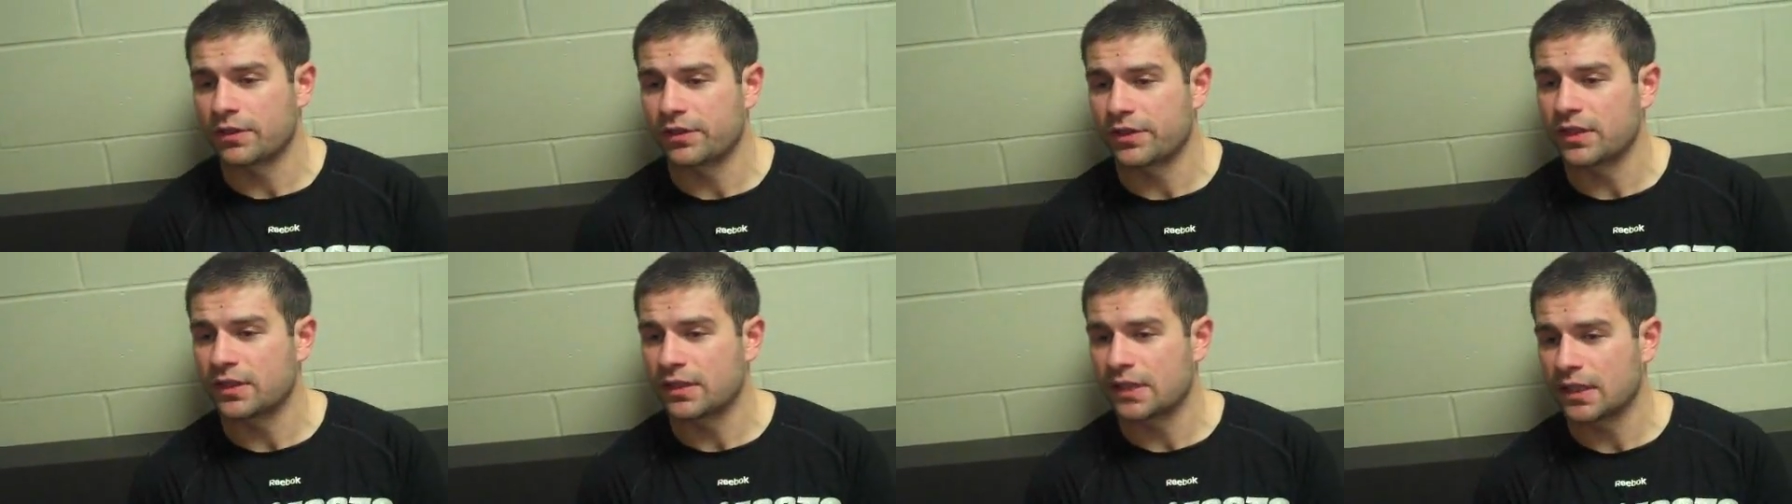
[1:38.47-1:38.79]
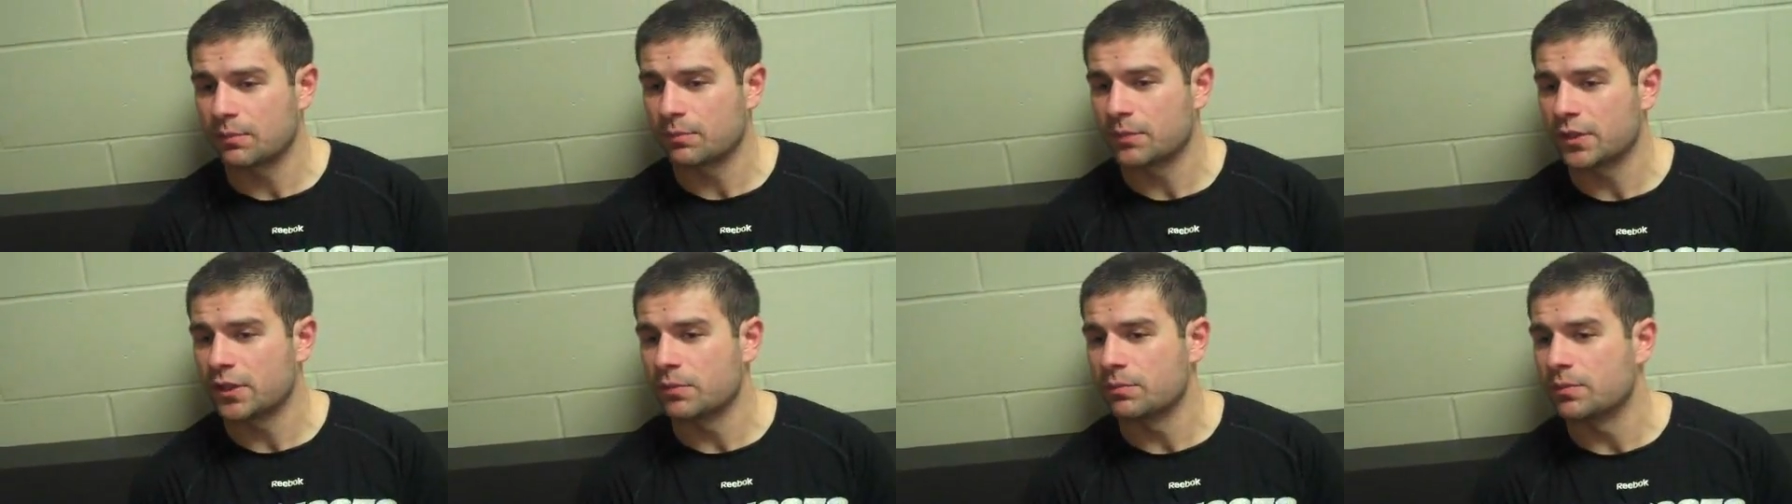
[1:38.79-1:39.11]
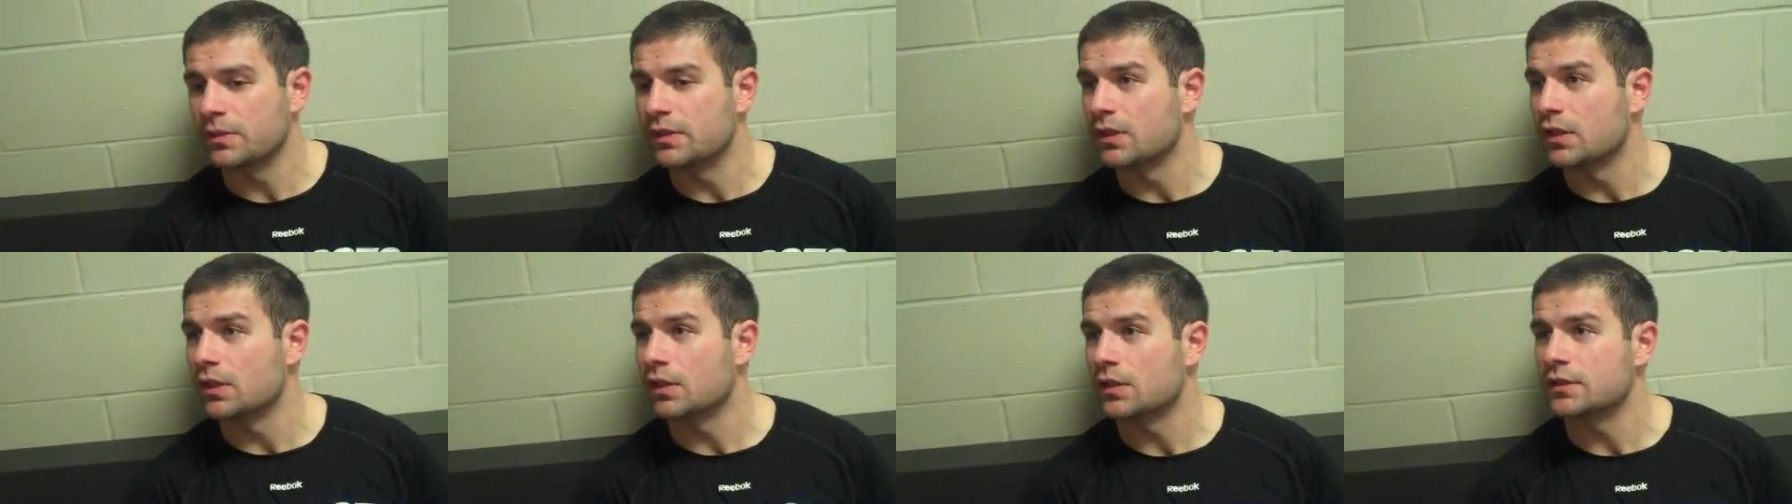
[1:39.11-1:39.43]
I think that might
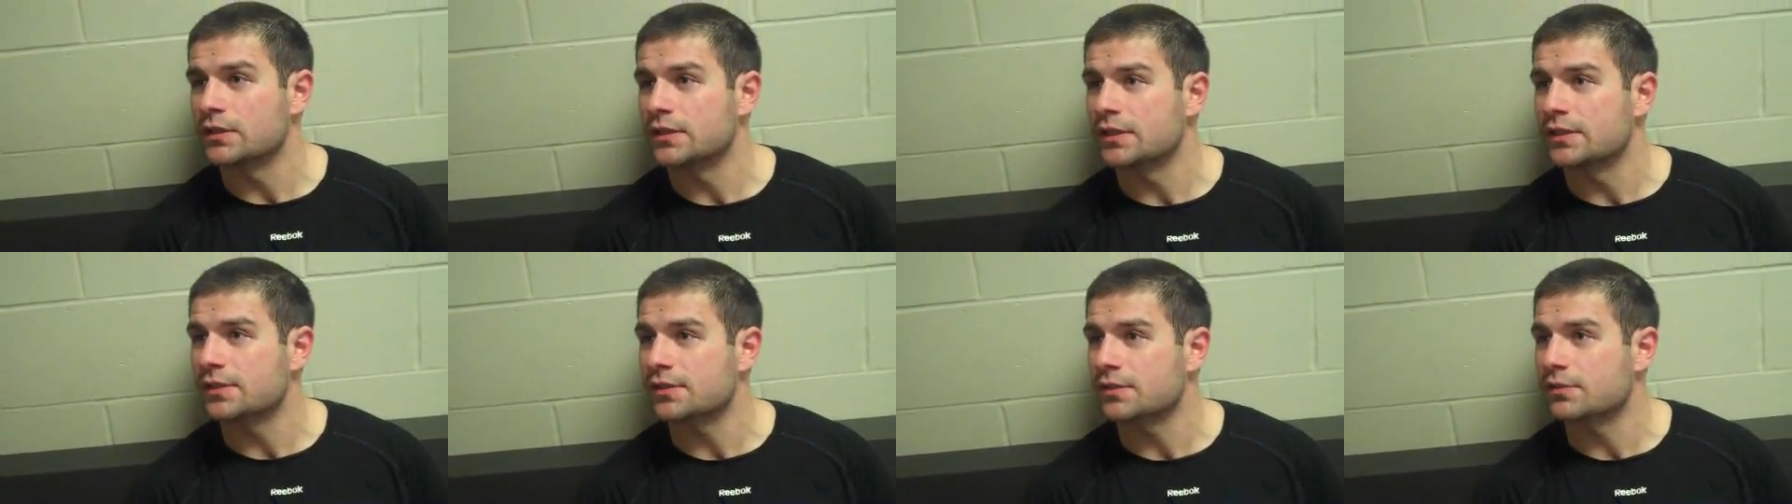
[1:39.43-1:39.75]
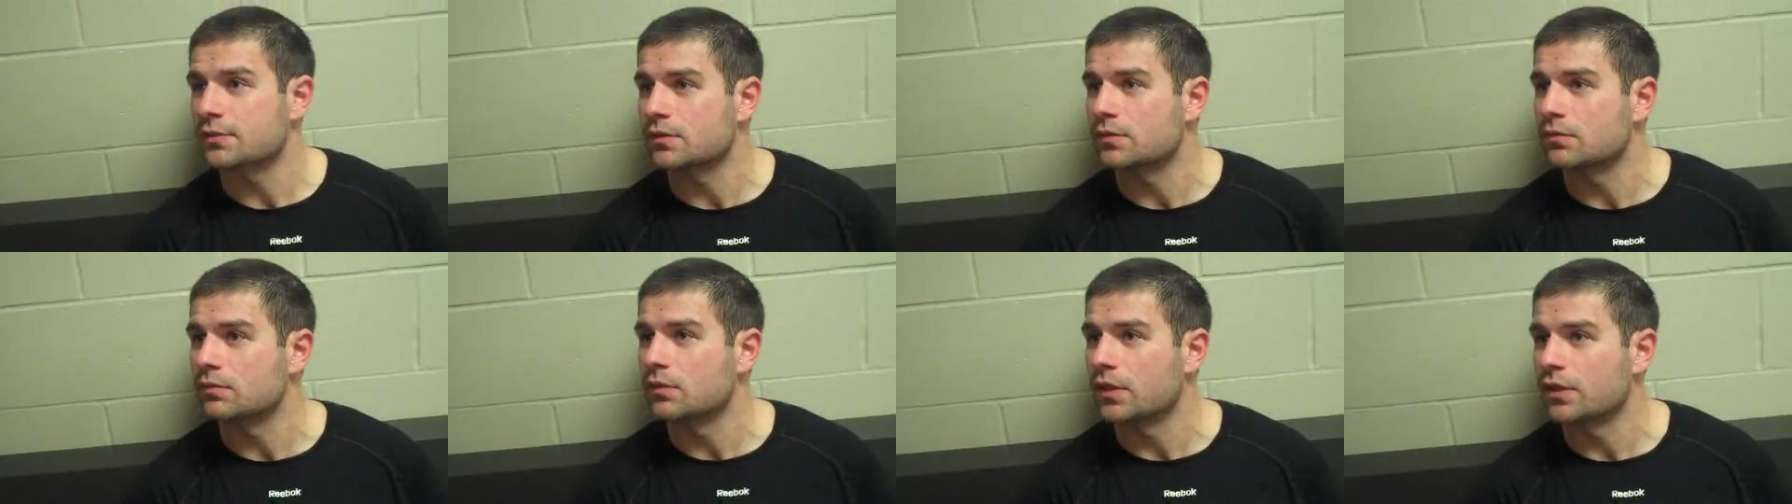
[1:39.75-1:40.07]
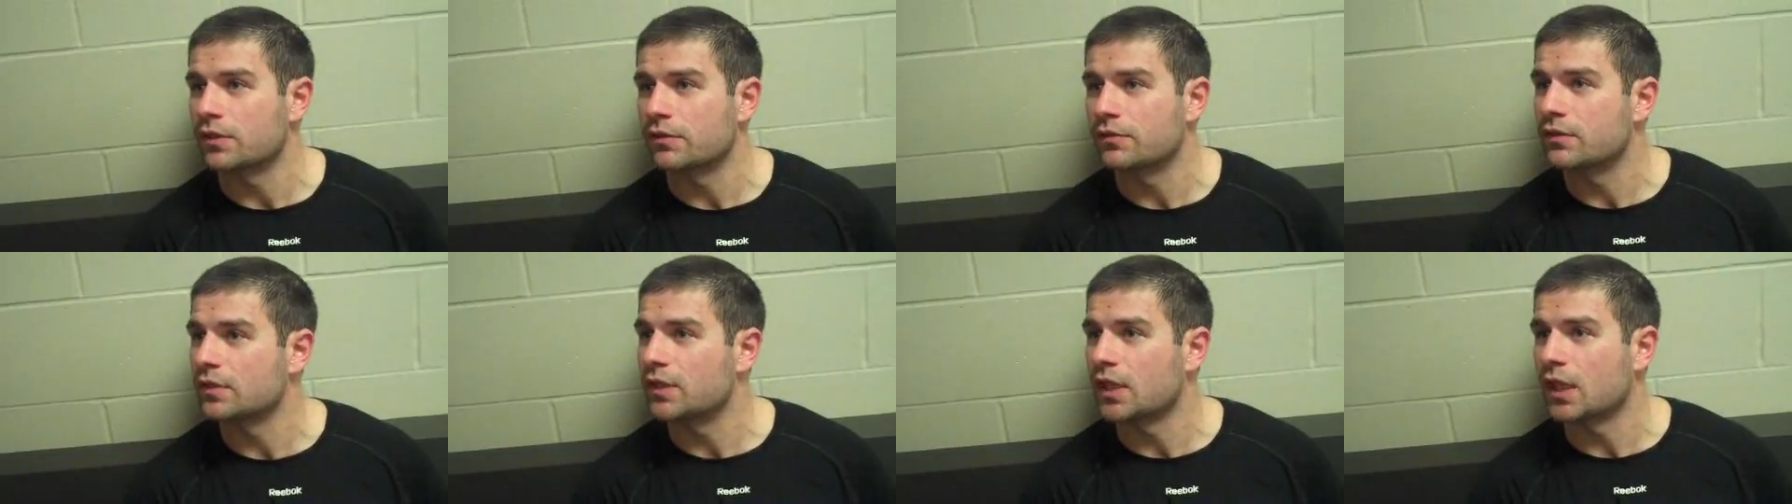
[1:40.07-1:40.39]
have been the ugliest
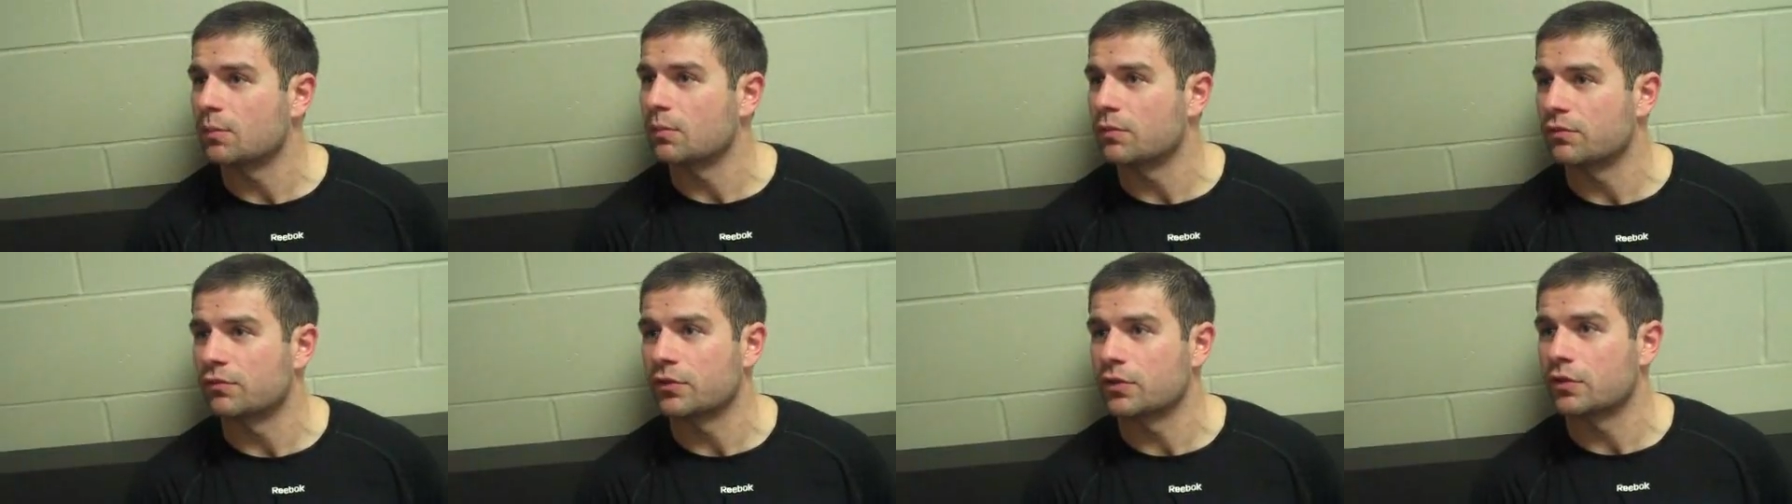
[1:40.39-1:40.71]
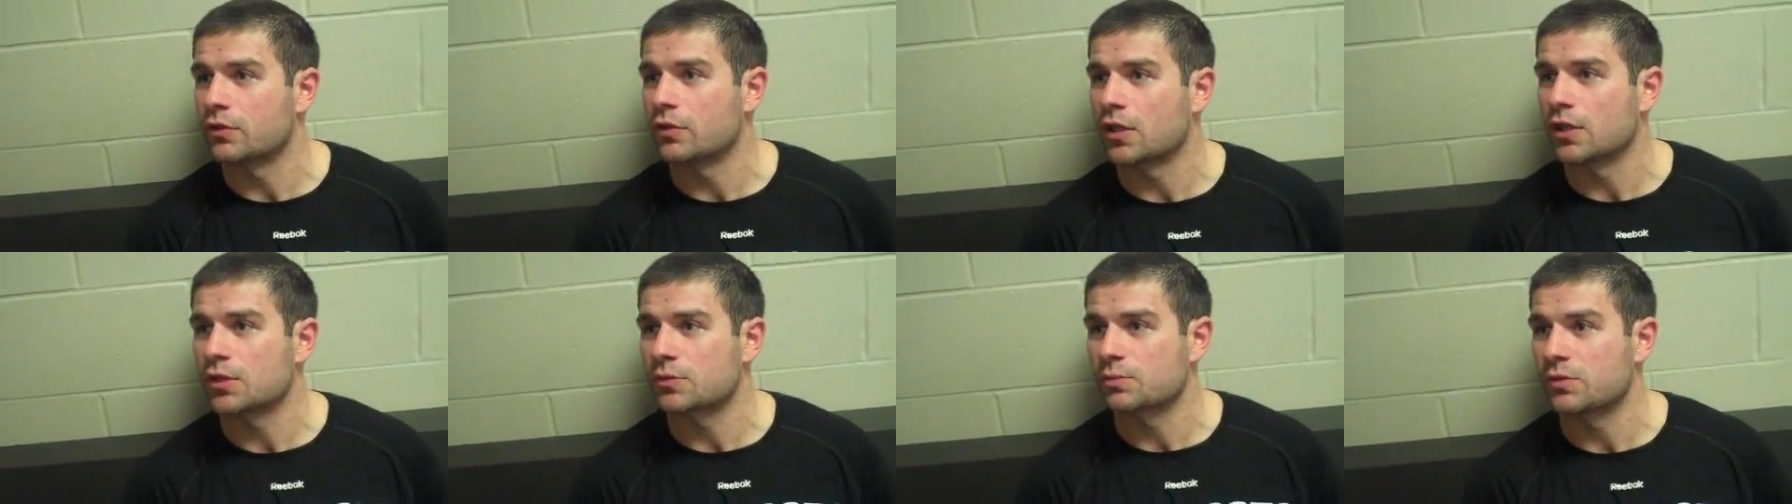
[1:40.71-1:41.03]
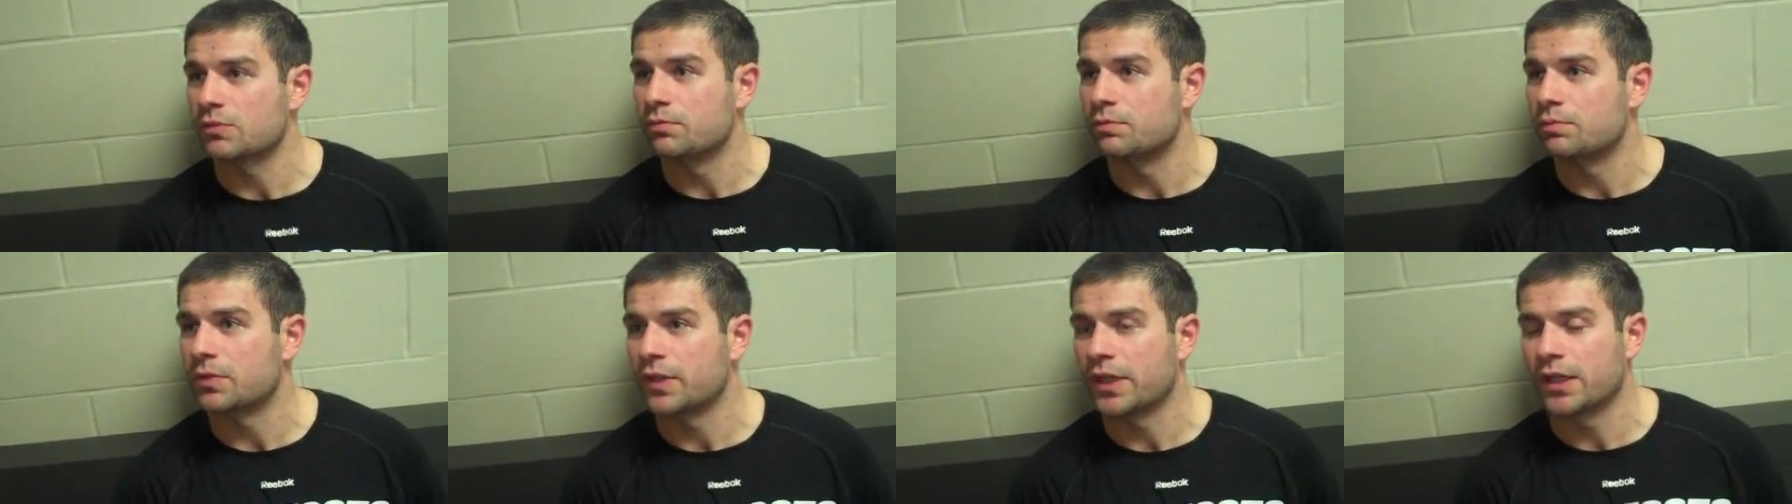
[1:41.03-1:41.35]
like game of lacrosse
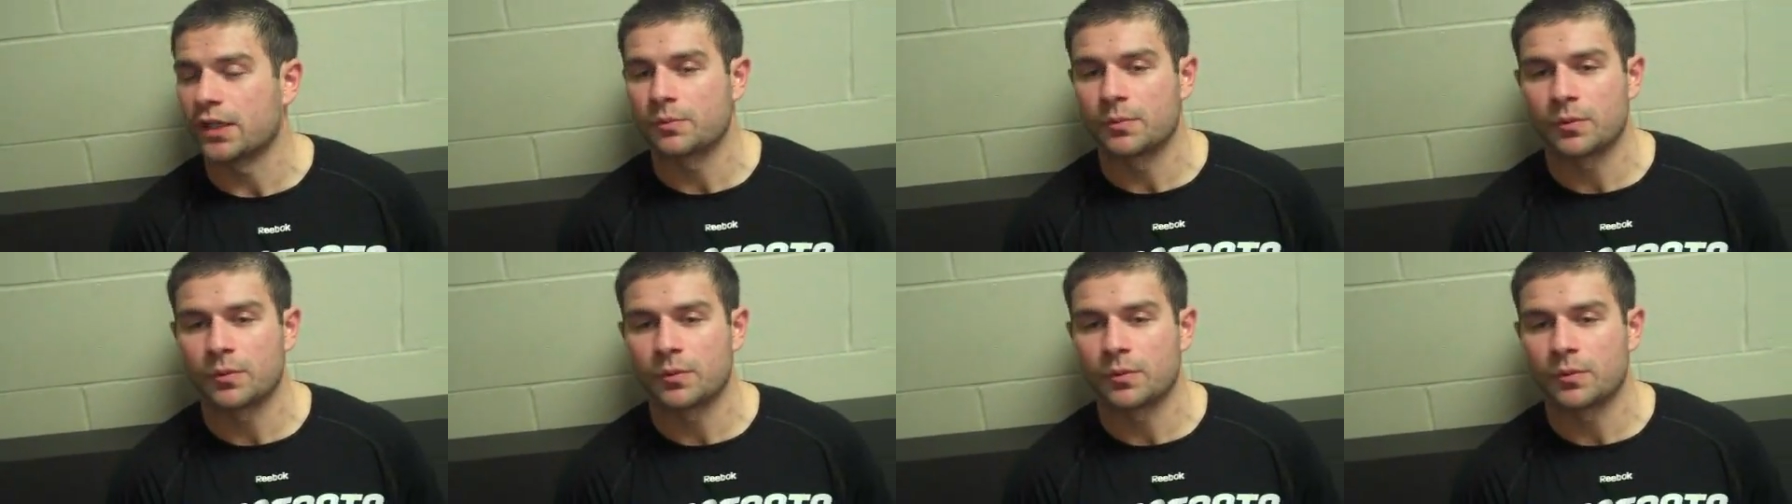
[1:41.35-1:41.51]
we've played.